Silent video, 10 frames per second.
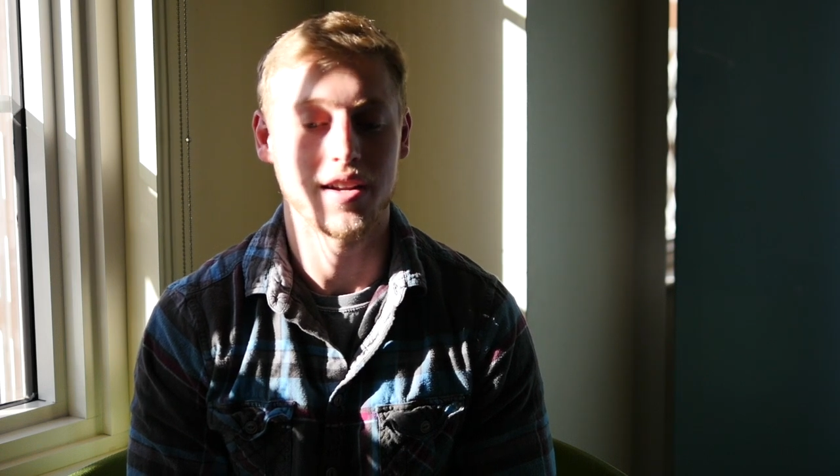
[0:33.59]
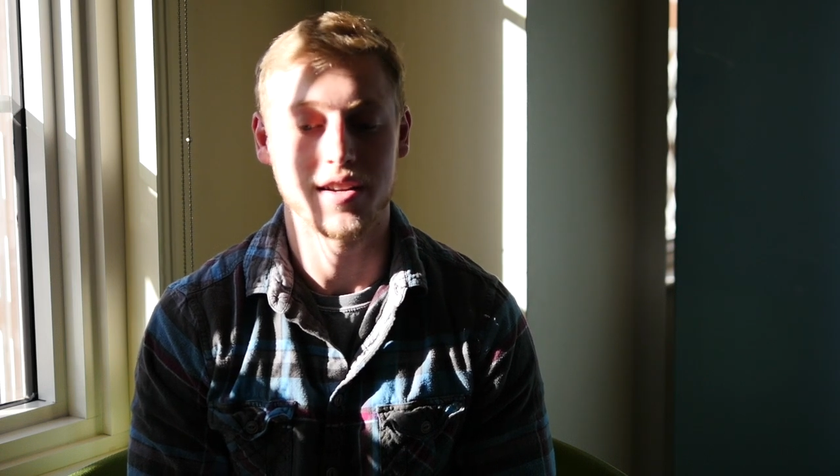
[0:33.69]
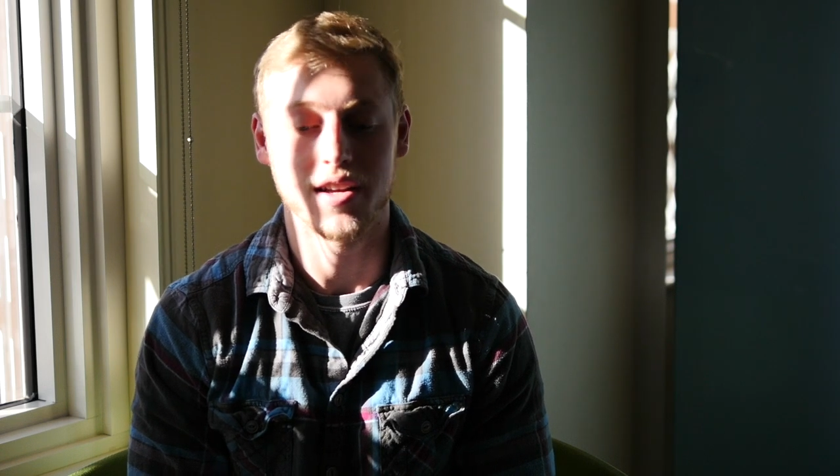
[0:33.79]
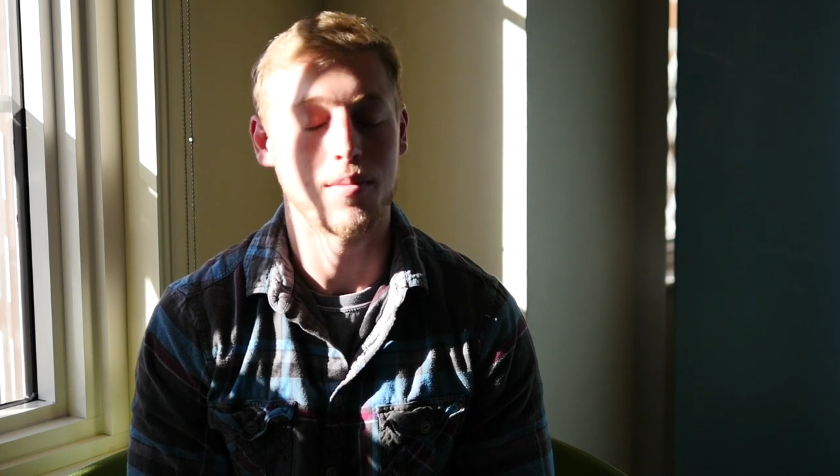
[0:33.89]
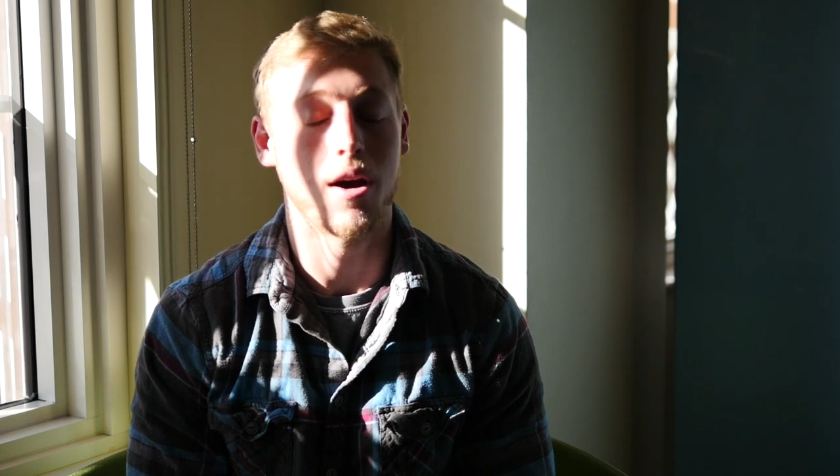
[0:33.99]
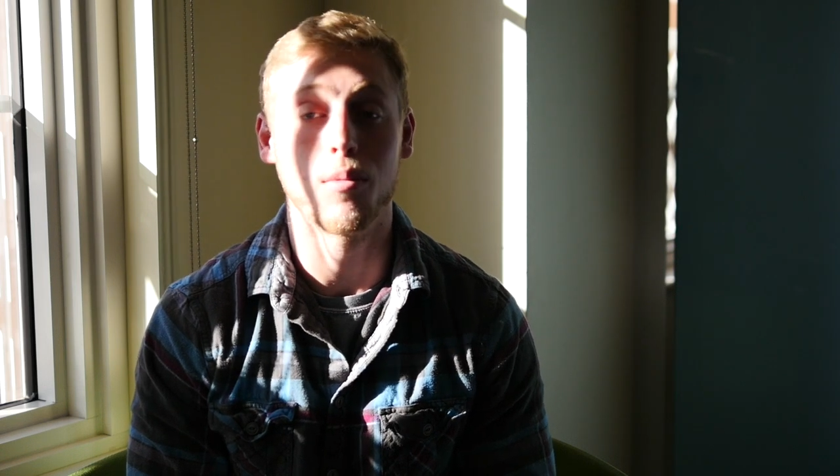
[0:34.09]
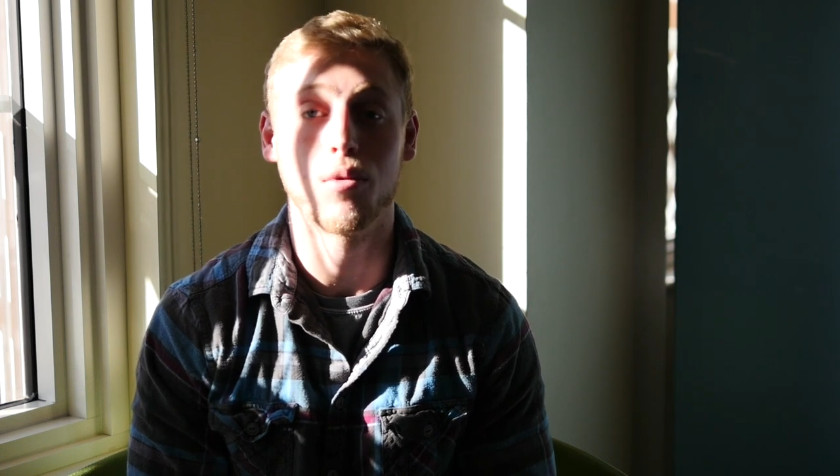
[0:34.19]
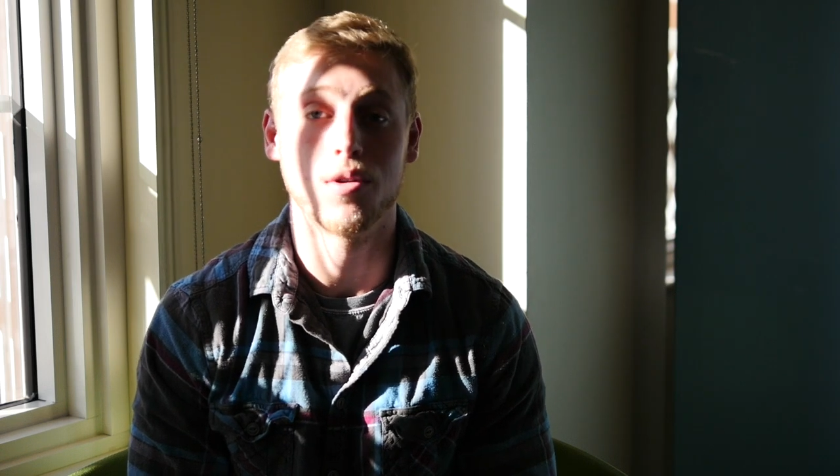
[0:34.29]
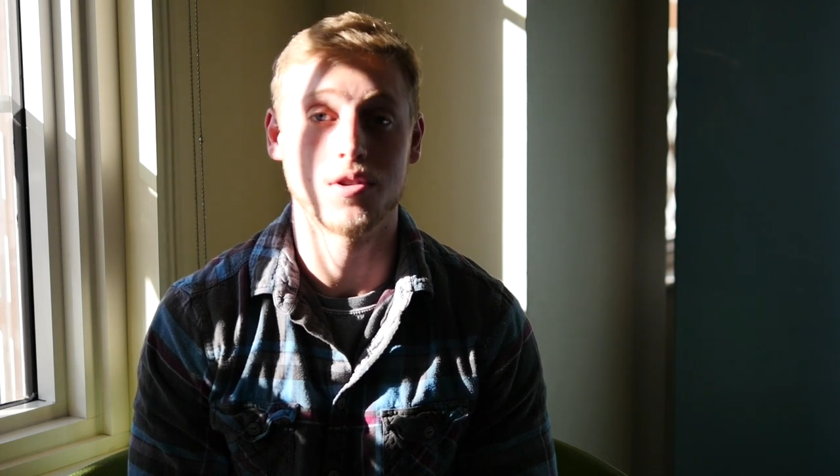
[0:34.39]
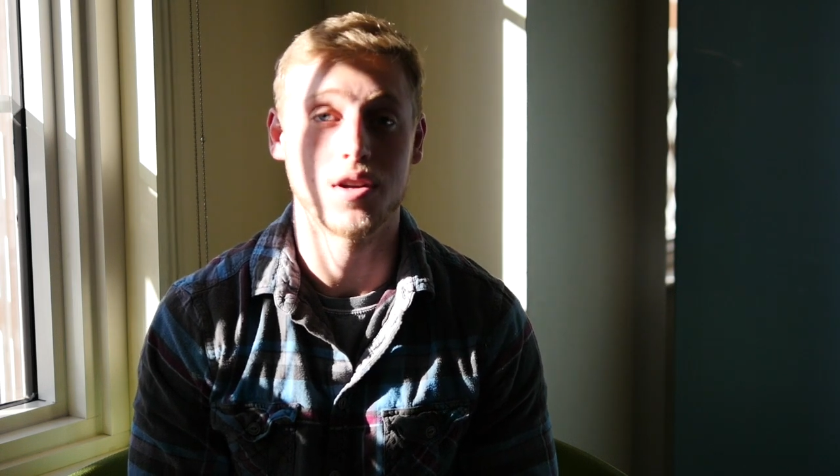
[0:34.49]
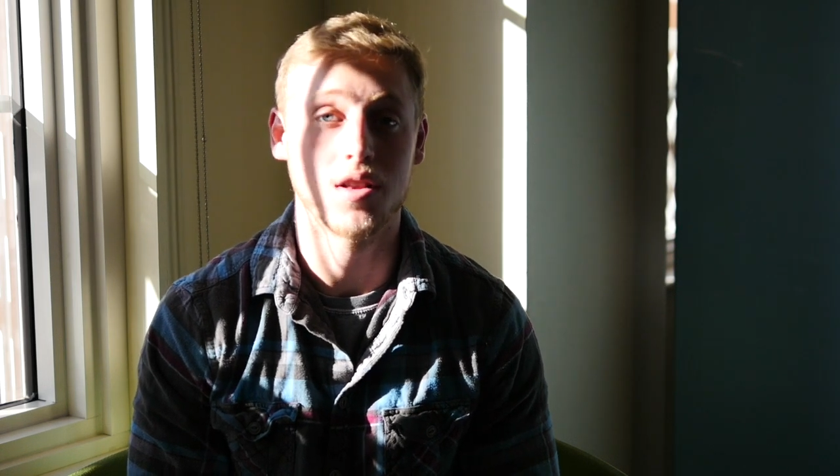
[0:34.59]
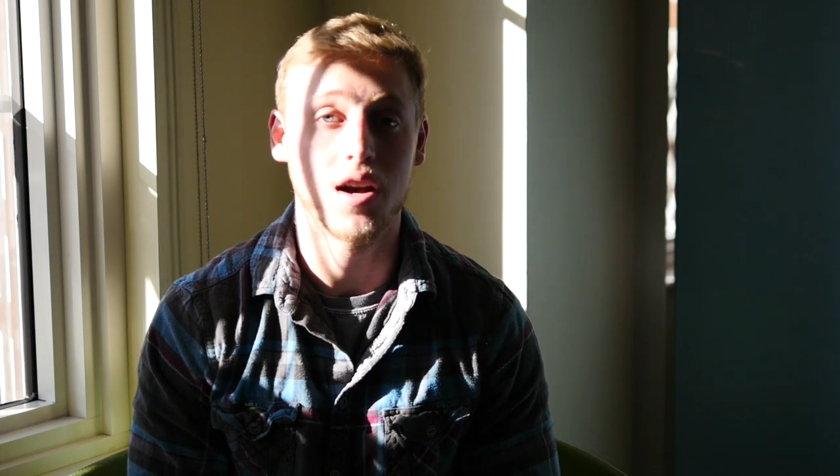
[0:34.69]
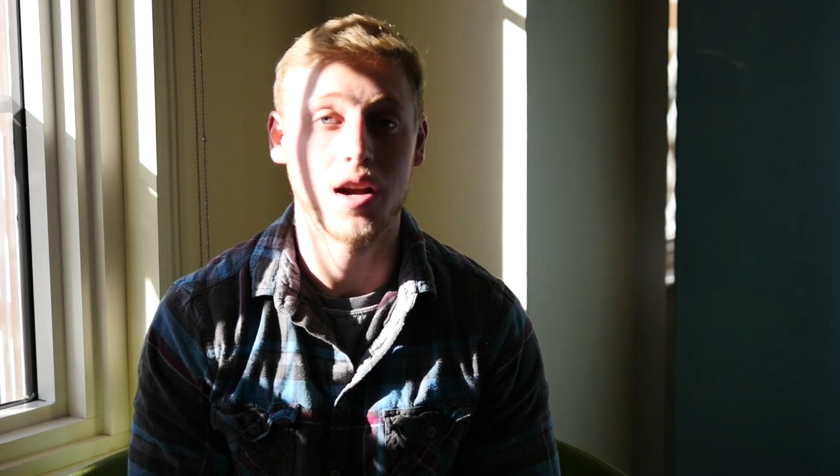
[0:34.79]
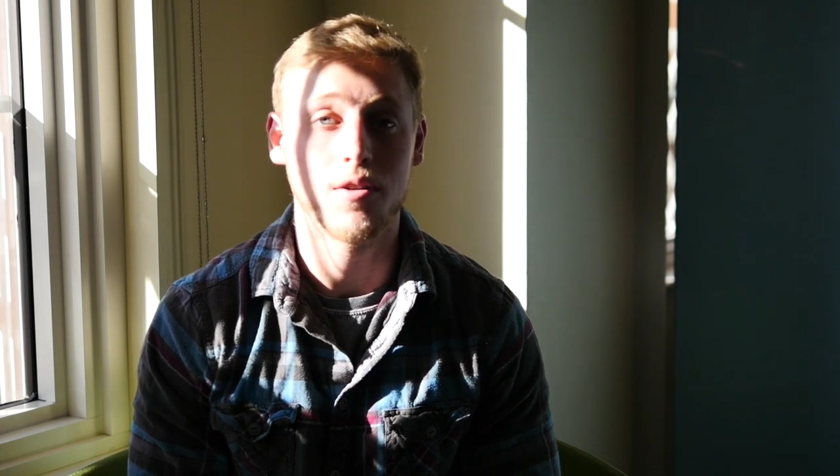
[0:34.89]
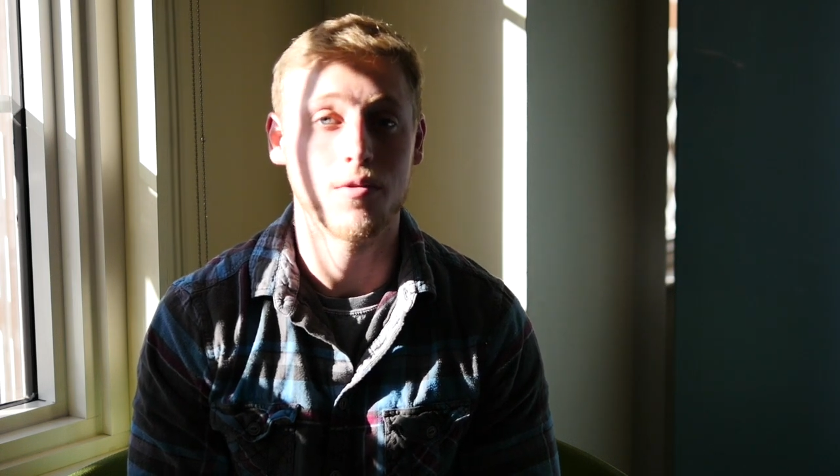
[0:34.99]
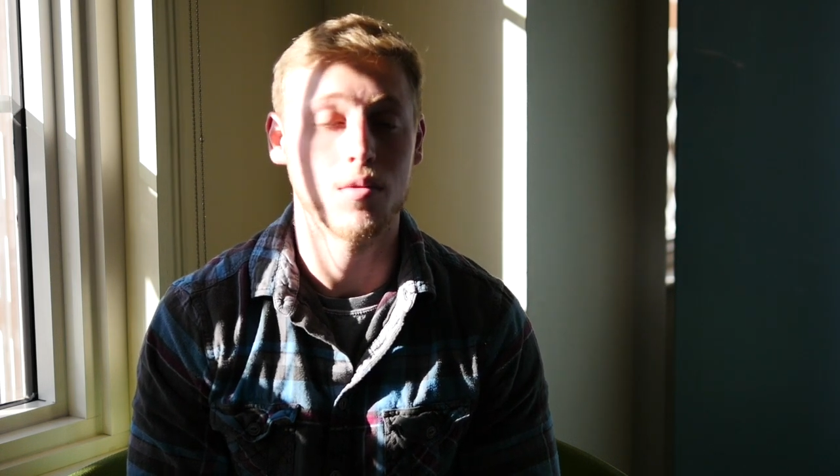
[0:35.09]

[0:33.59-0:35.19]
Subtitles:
can get PowerPoints online